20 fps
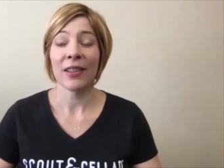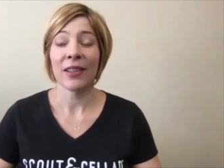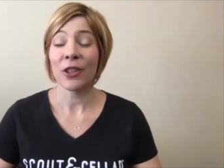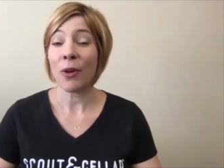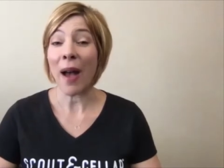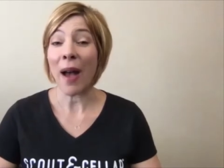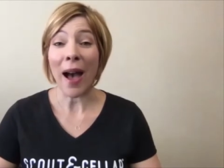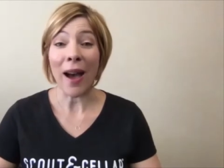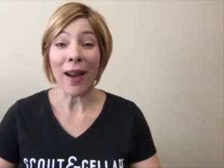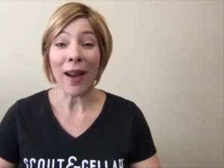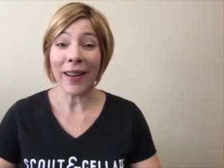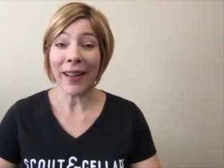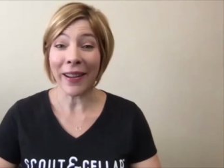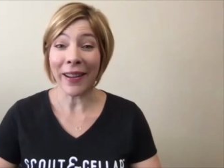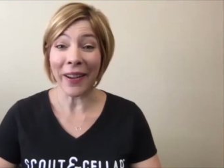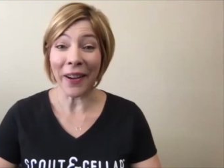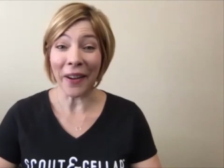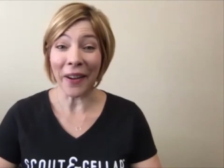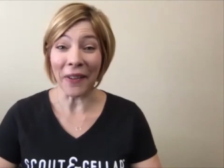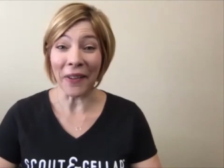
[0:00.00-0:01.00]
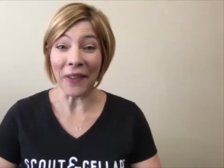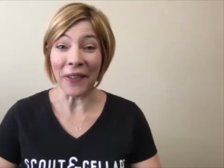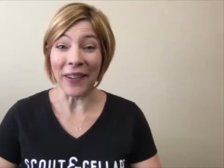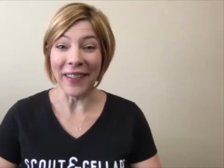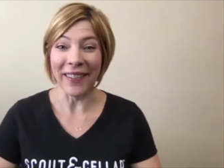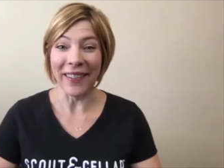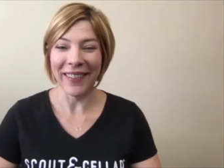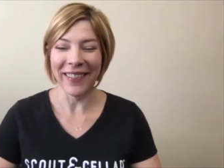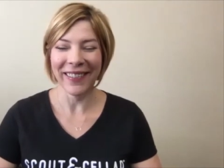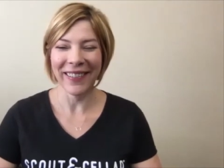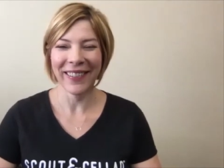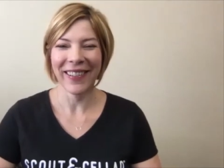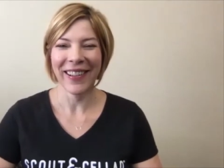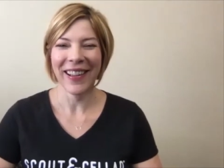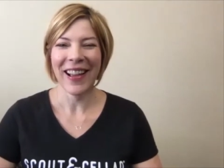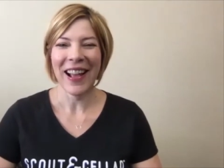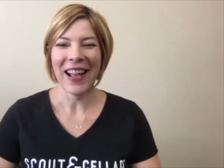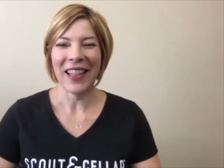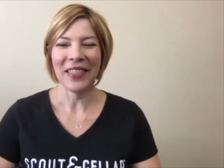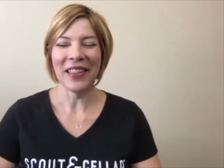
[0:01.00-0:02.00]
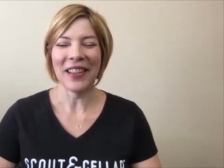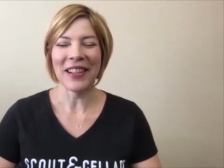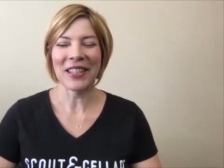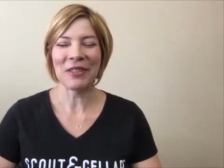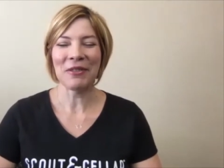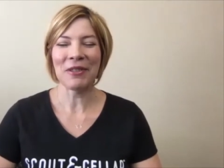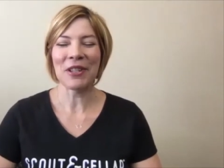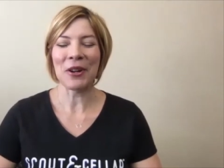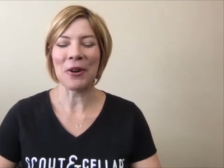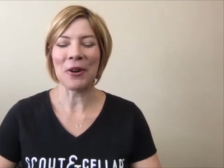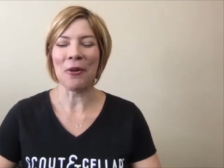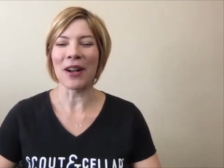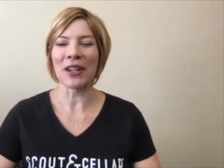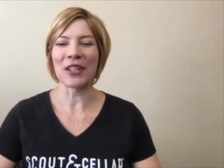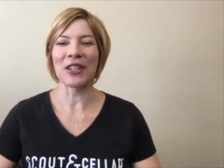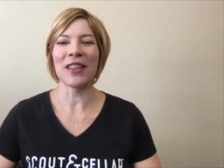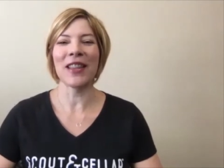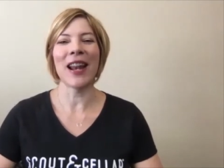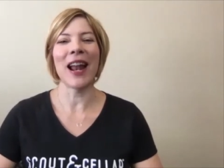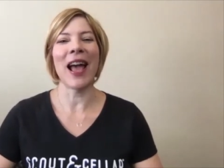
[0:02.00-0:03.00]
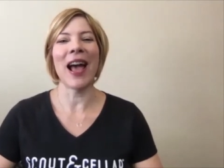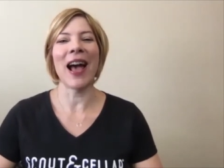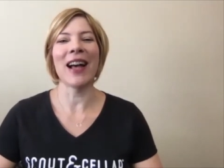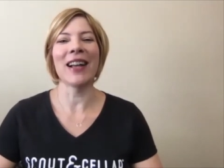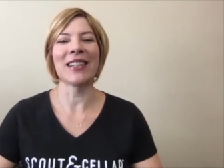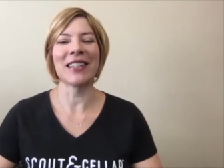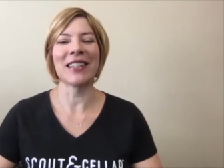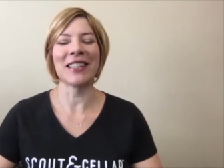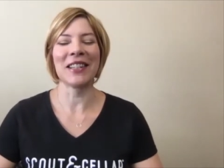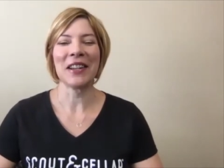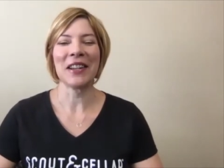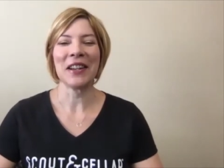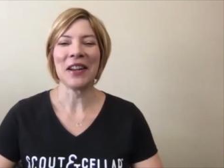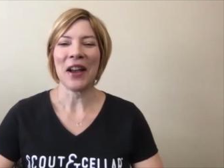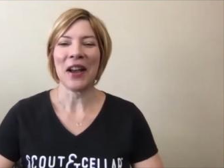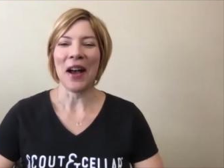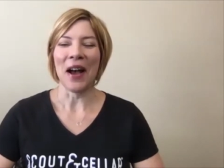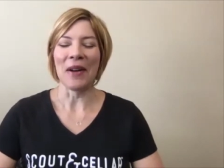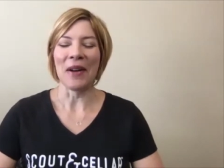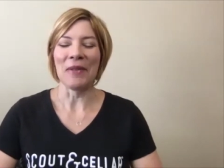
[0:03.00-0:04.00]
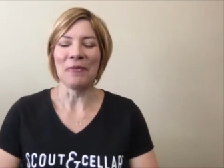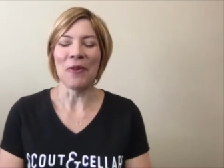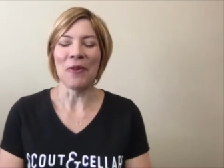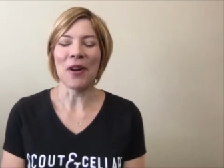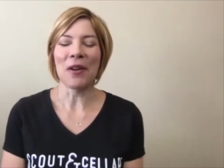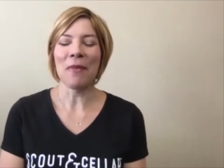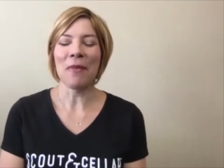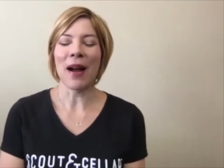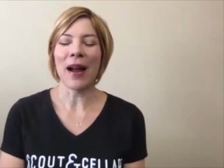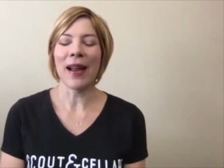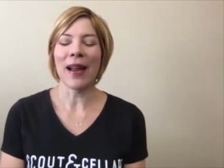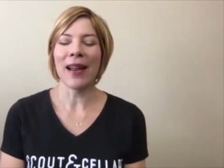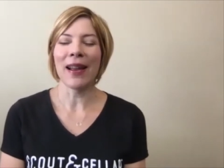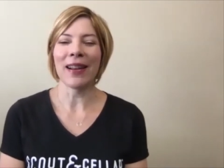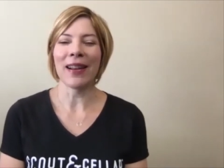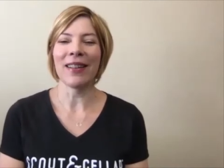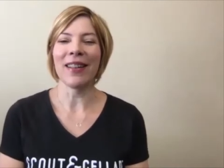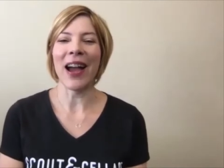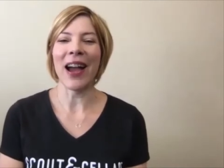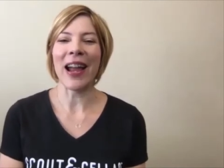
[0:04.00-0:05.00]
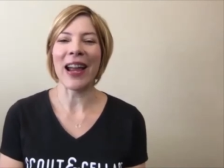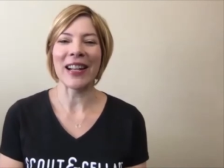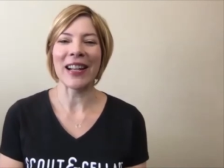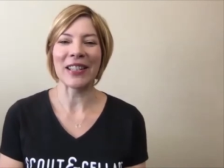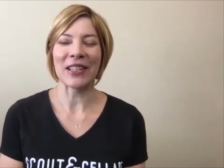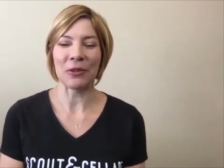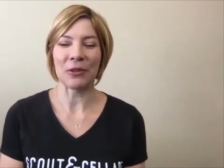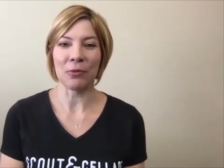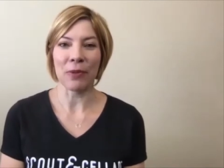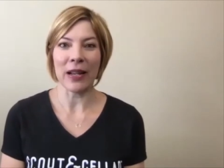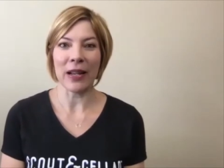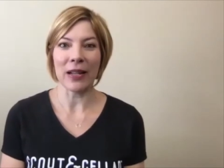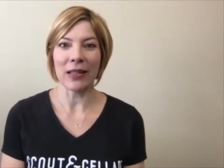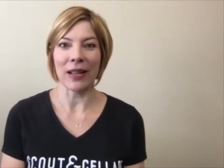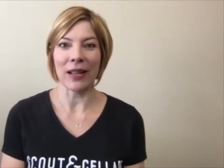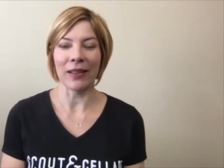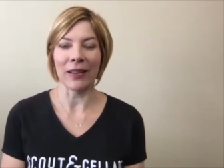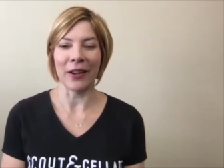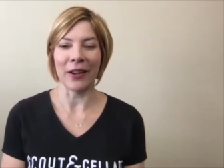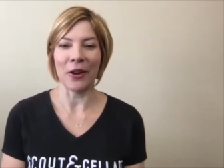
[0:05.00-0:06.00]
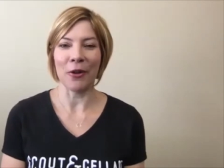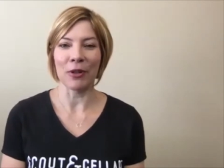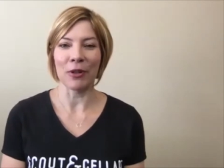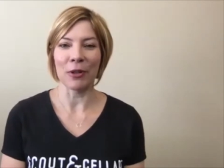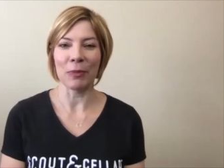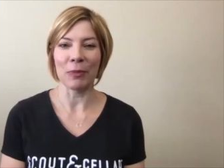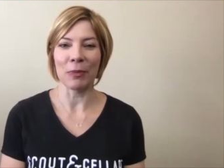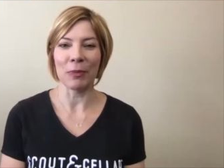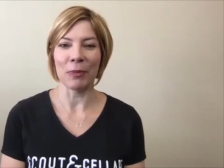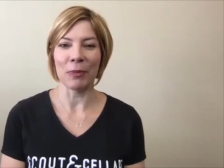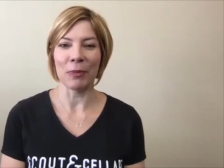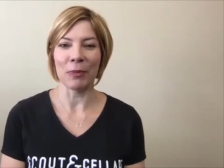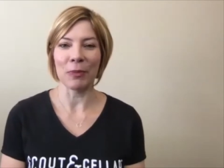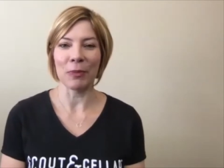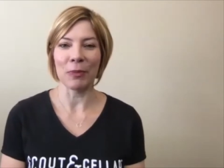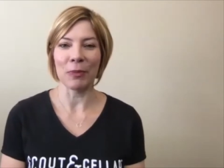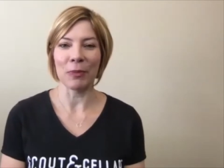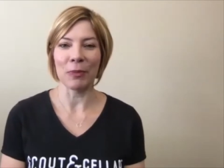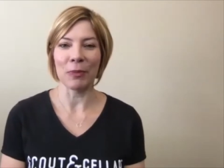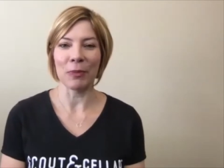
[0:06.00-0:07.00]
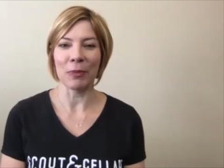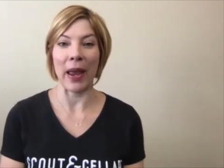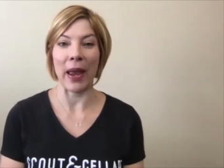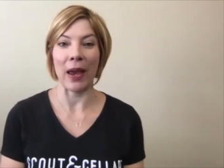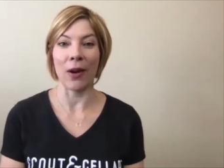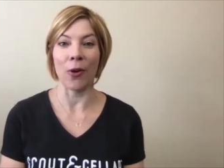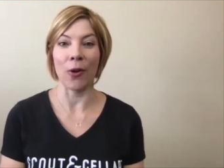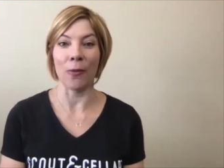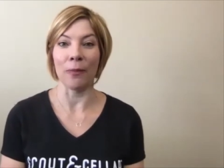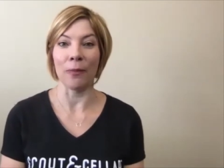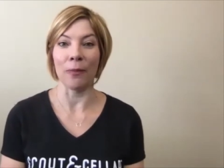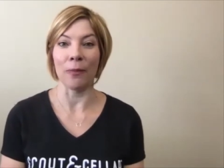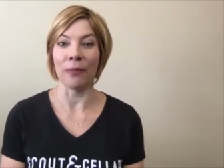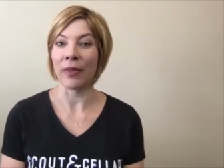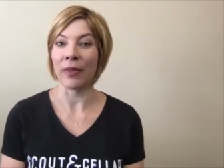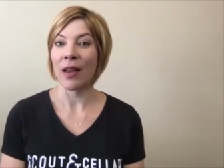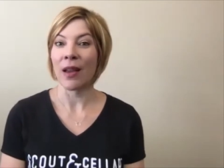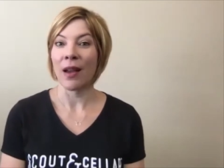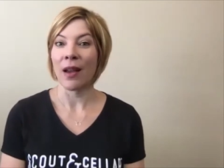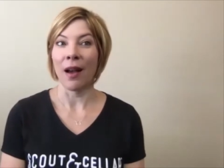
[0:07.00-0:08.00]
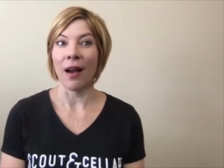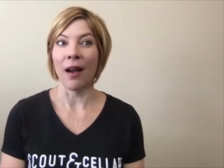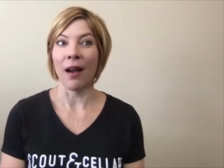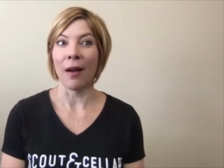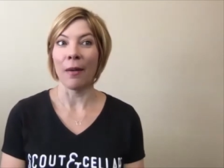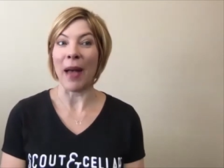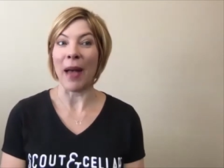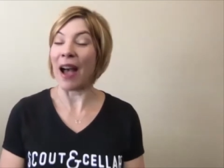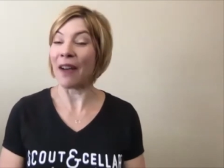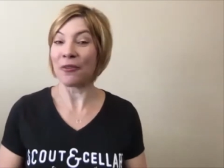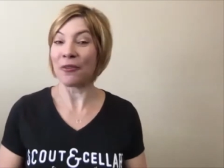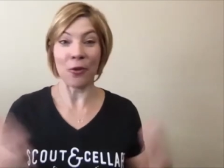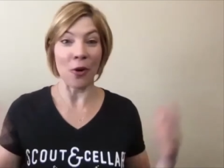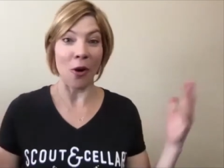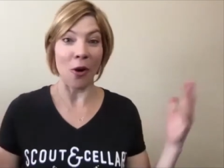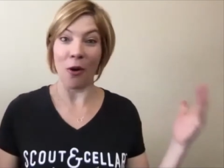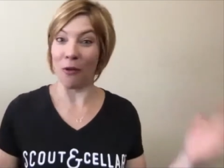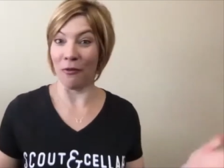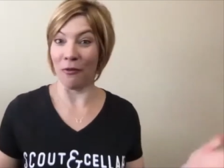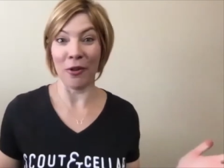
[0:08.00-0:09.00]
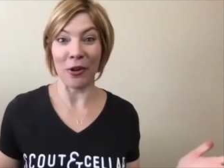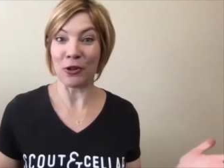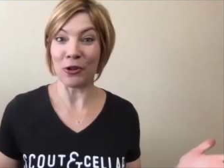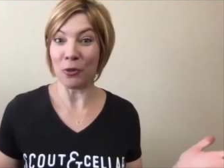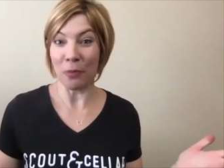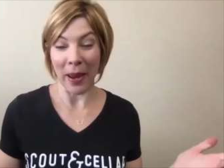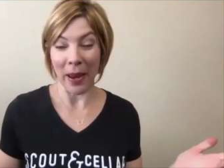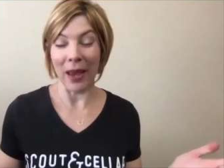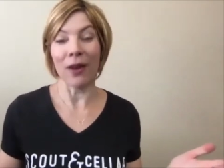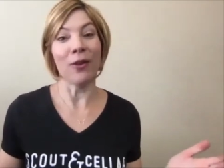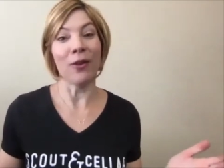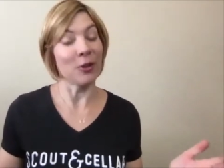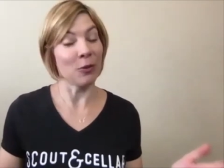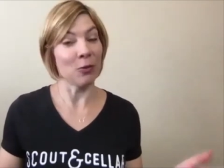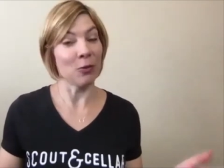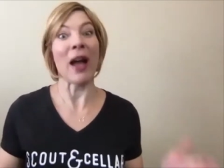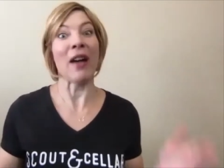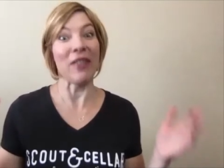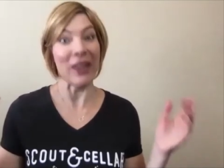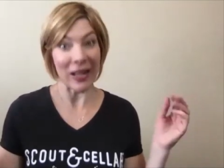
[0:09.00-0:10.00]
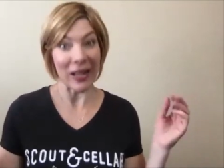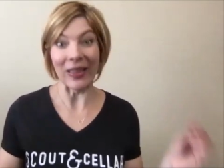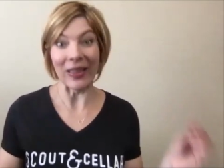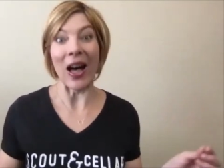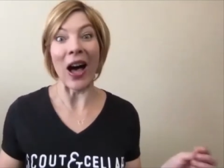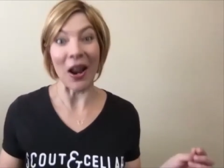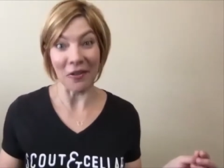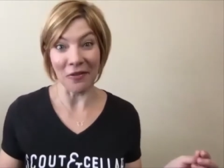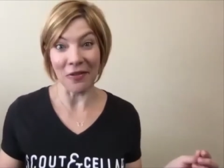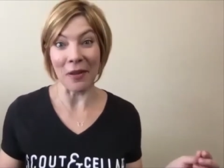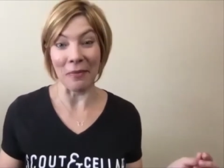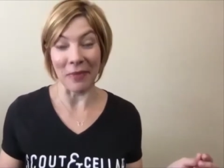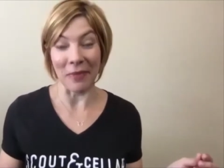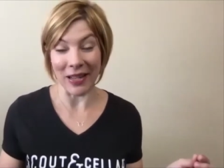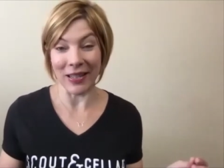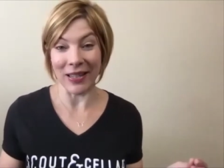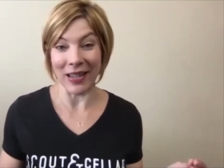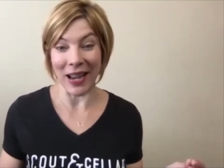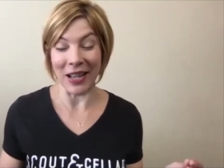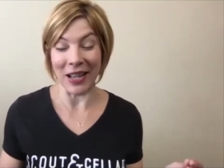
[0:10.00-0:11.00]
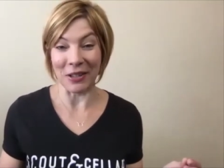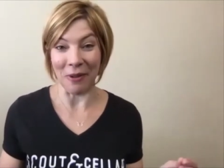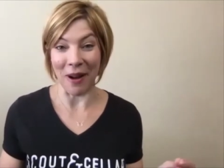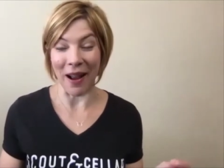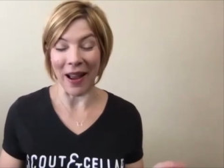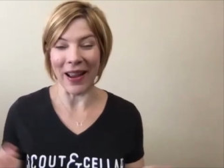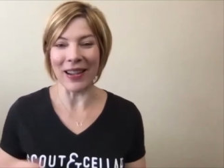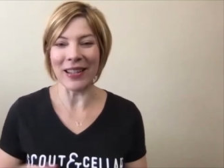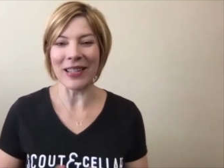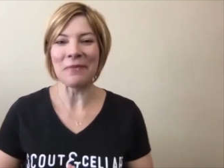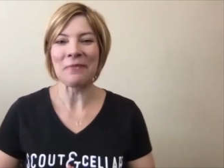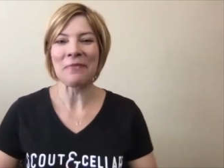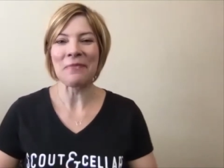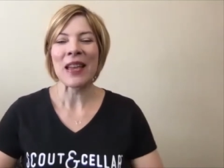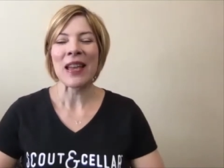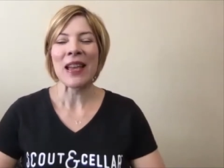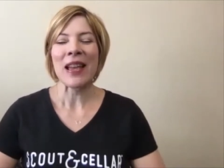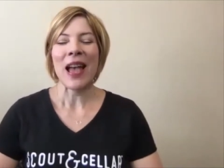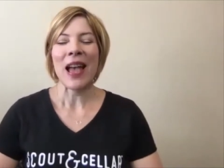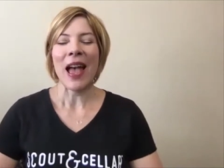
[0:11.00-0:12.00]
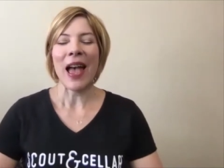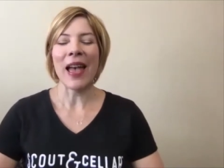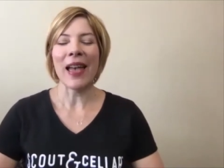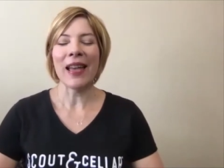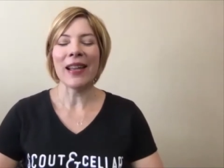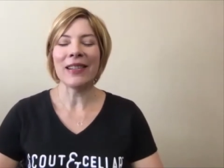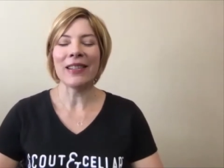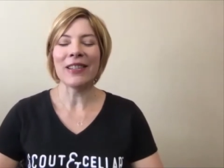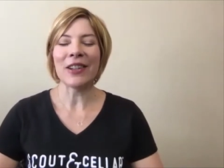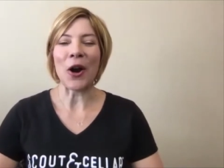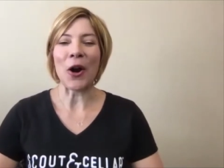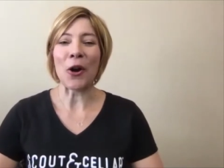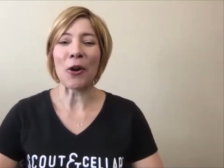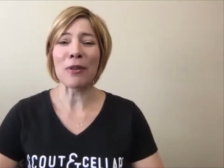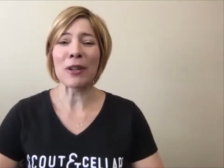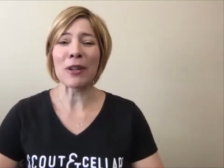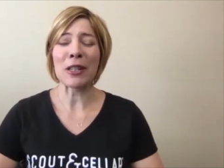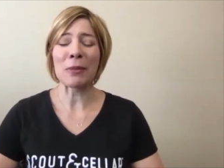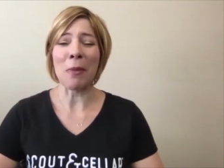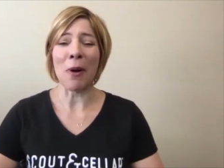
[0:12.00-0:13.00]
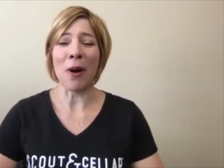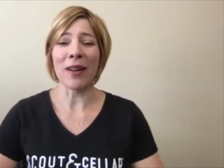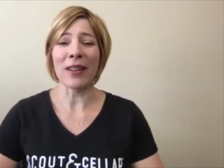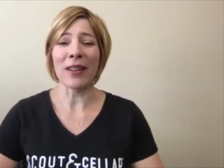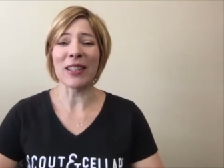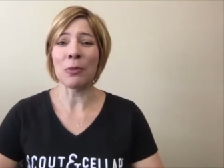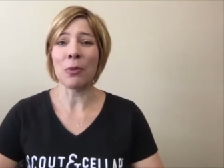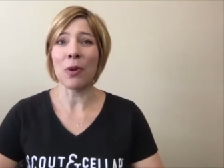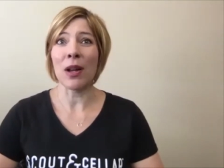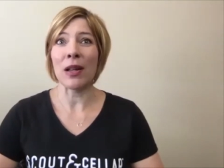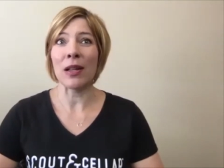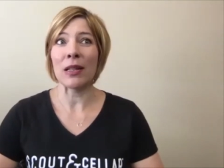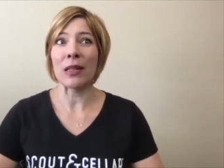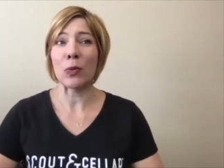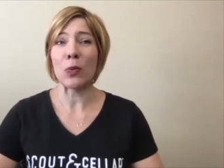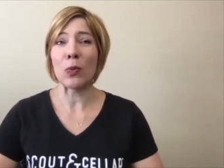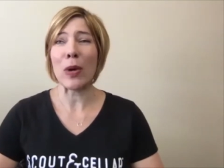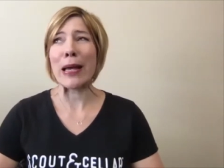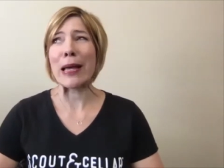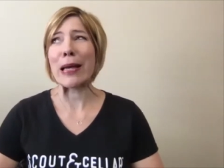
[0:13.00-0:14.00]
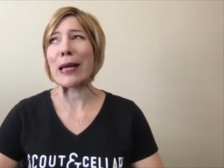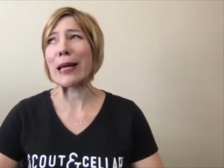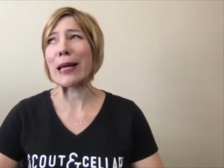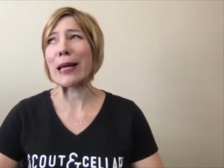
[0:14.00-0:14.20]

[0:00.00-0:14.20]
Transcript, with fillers: so how did it go? This was a question that I asked um, one of my clients recently who was part of a virtual panel. Um, after all, virtual panels, we're having a lot of them these days, right? And her response was, well,